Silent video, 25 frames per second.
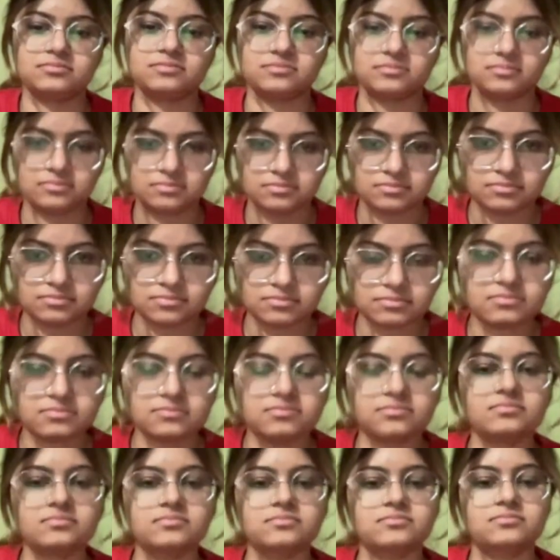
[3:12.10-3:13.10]

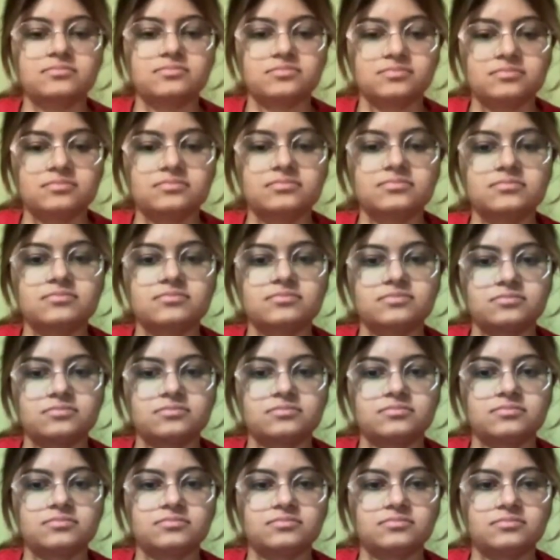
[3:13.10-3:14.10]

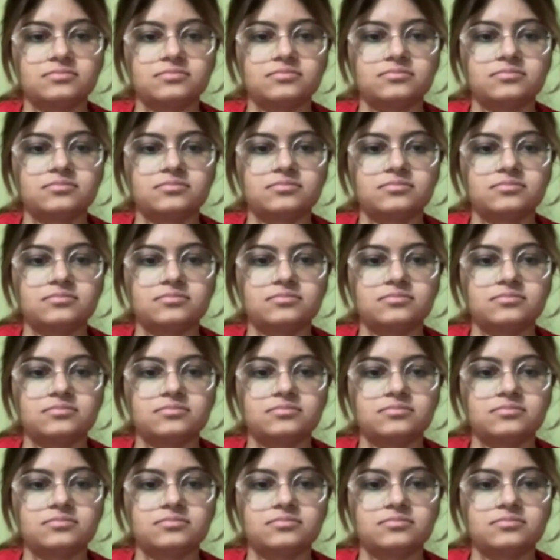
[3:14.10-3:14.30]
No words are spoken by the person on screen.